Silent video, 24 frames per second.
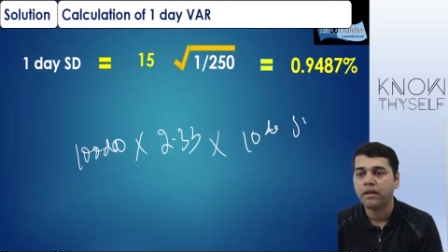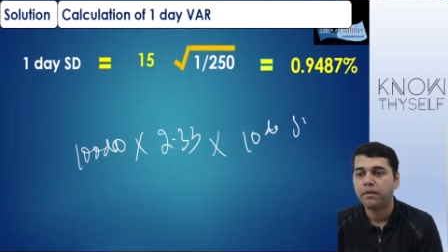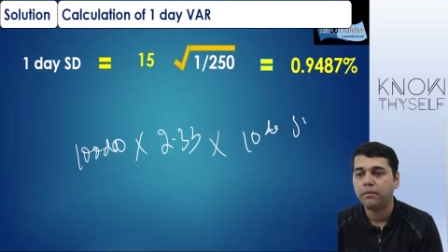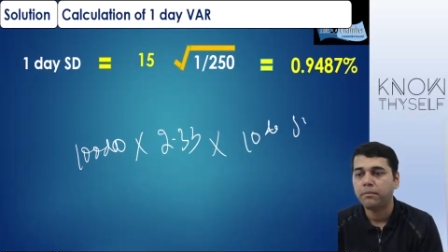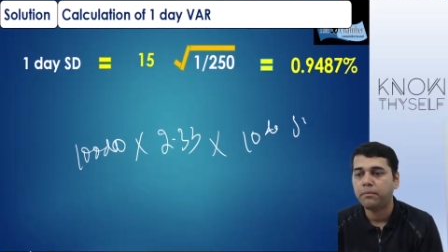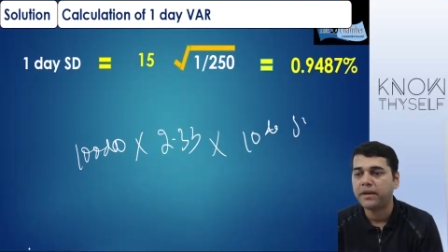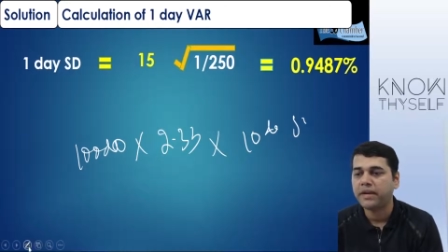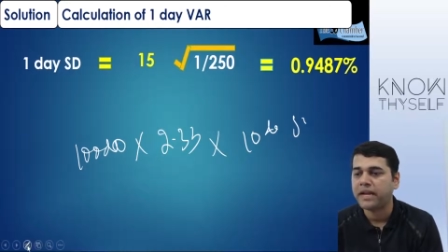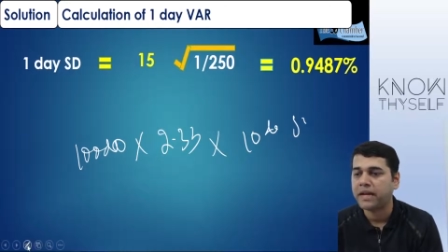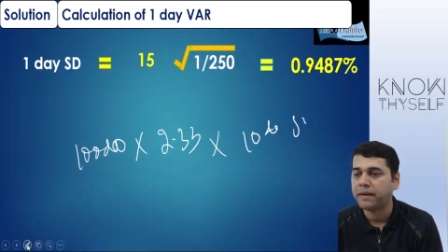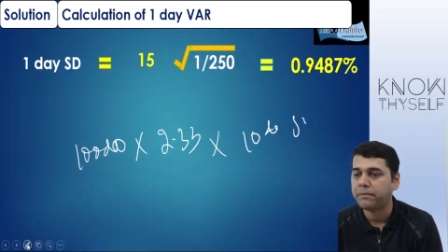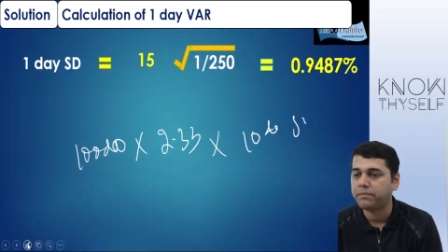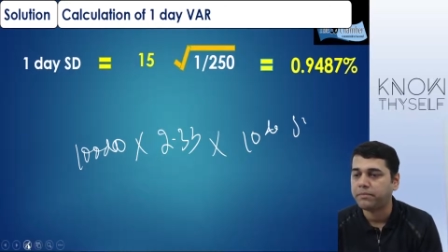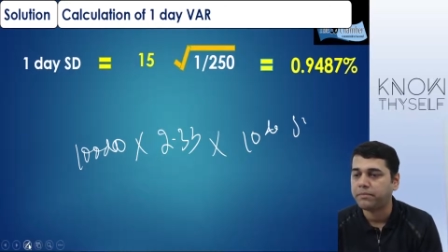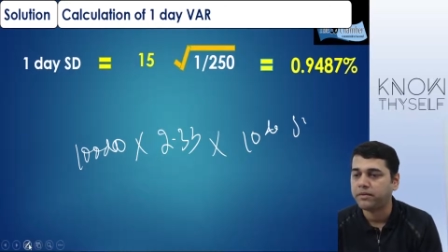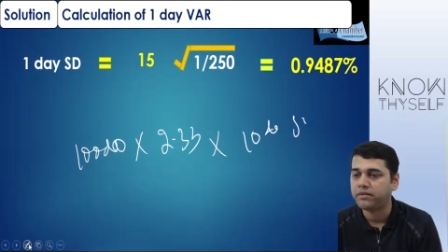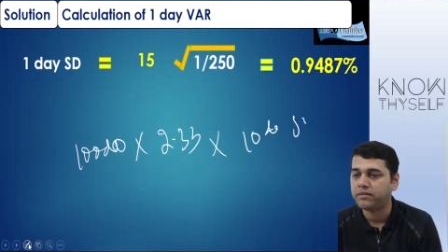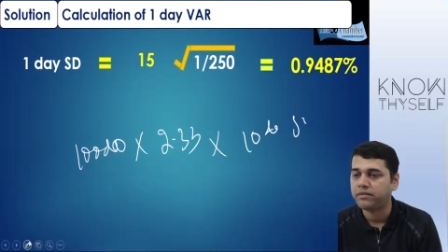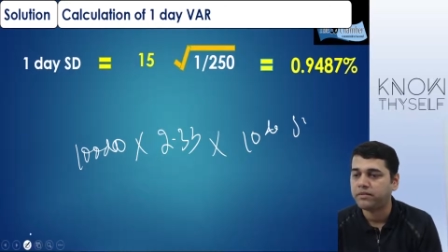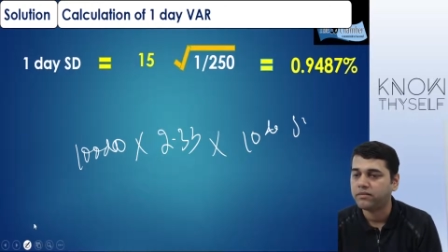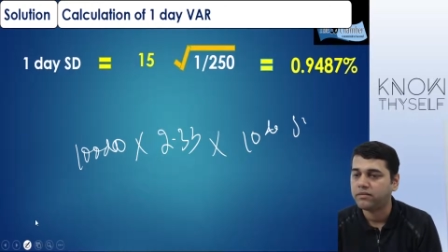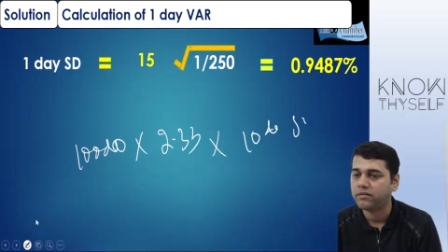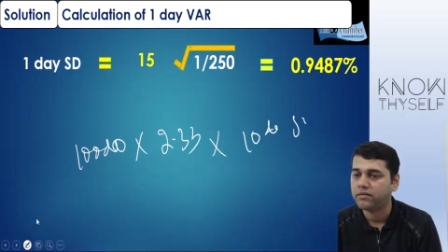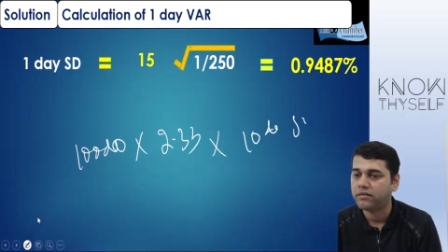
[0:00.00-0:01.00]
Might happen.
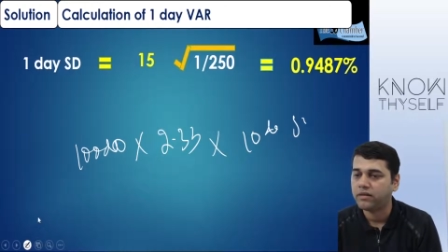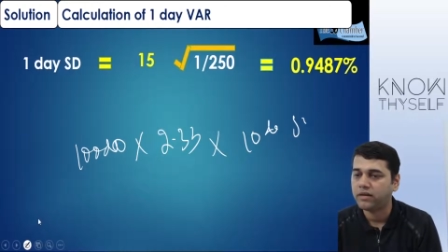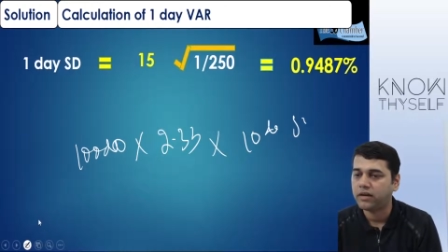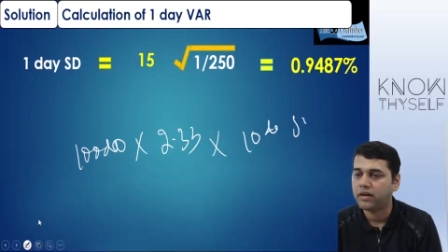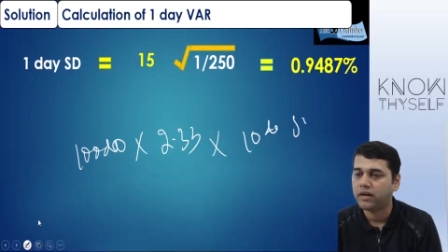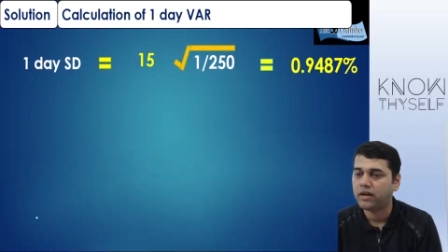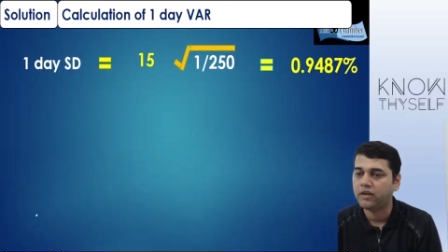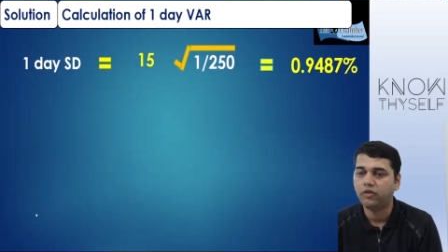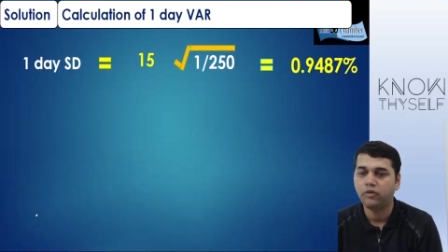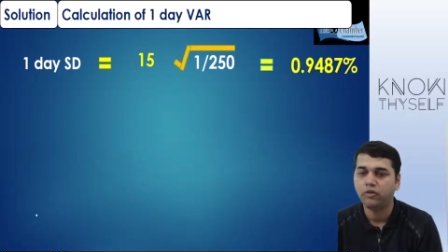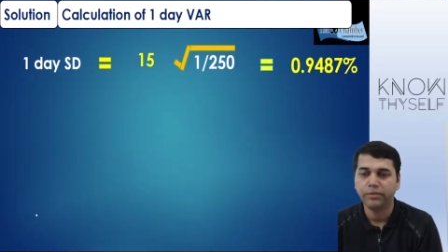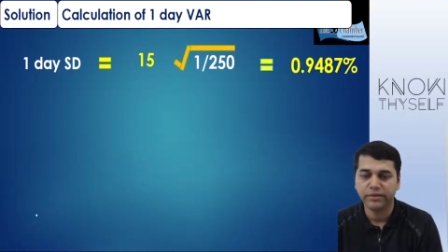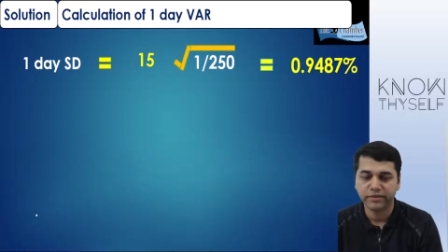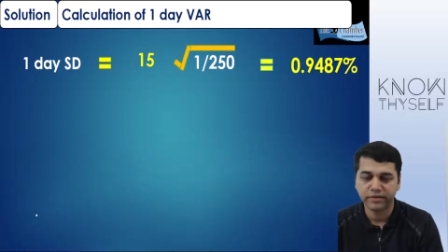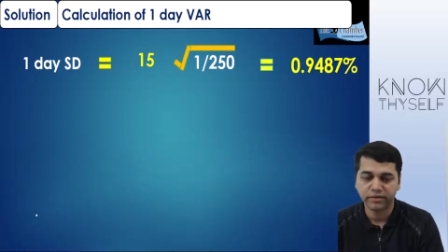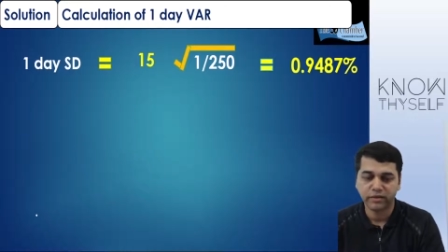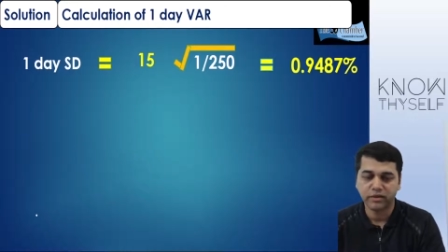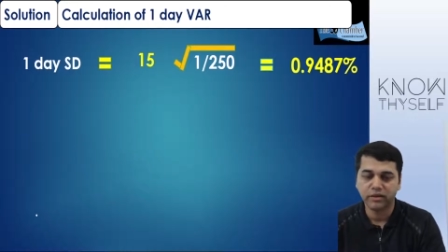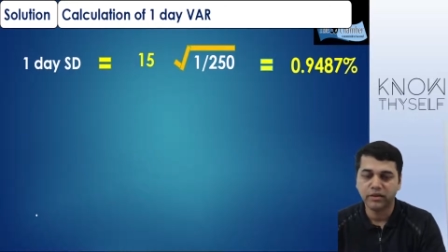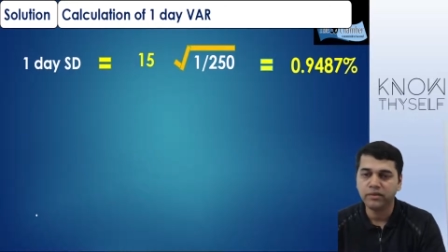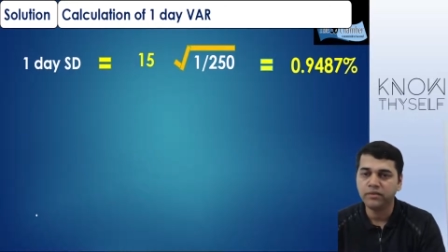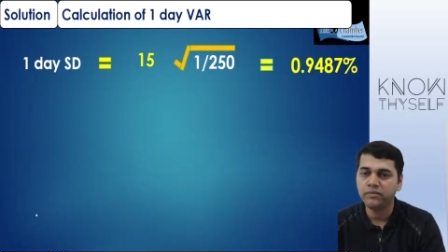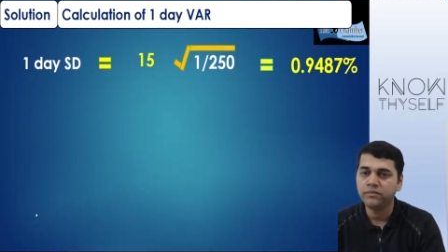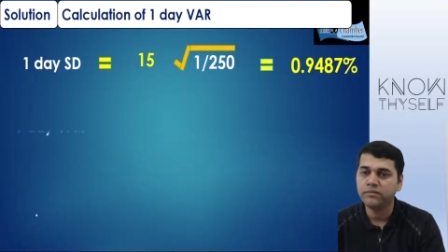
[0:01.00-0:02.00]
I hope it's clear.